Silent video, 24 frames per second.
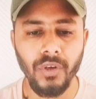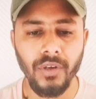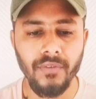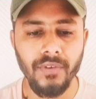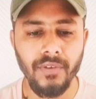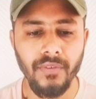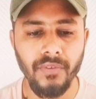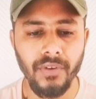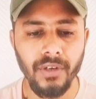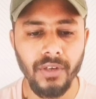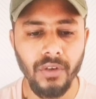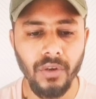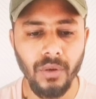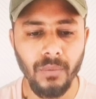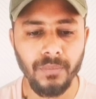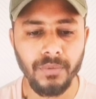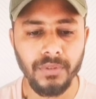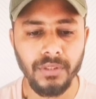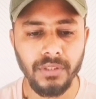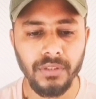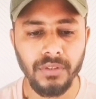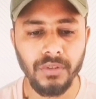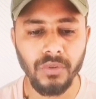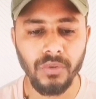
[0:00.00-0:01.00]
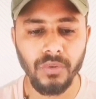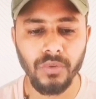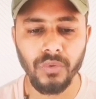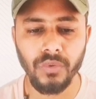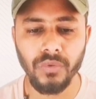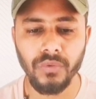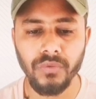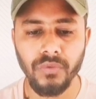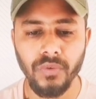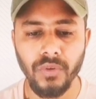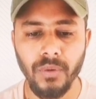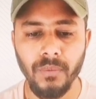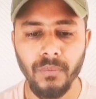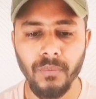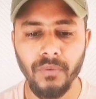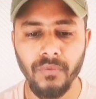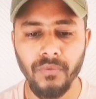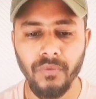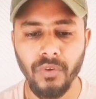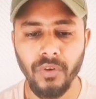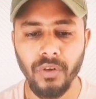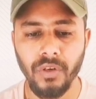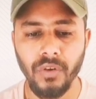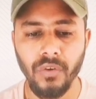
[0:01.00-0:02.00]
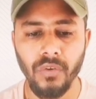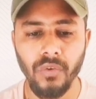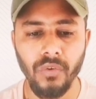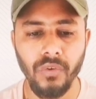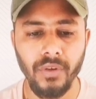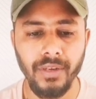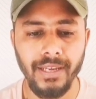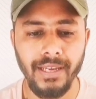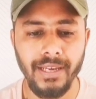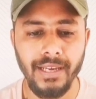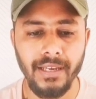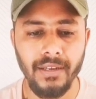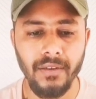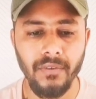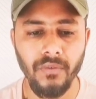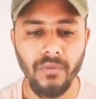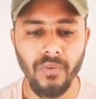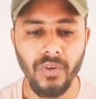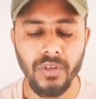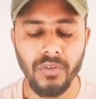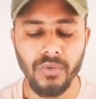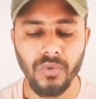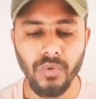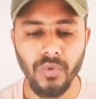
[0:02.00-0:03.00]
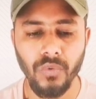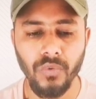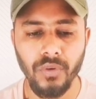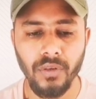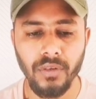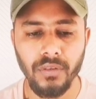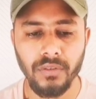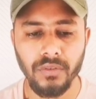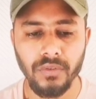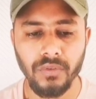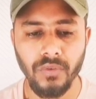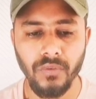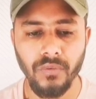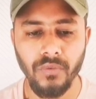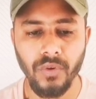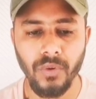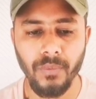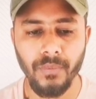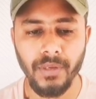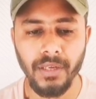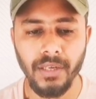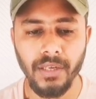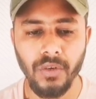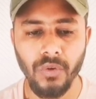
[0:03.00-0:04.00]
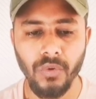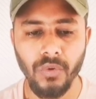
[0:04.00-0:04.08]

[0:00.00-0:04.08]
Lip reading: you have different options to choose from for your AI voiceover. So from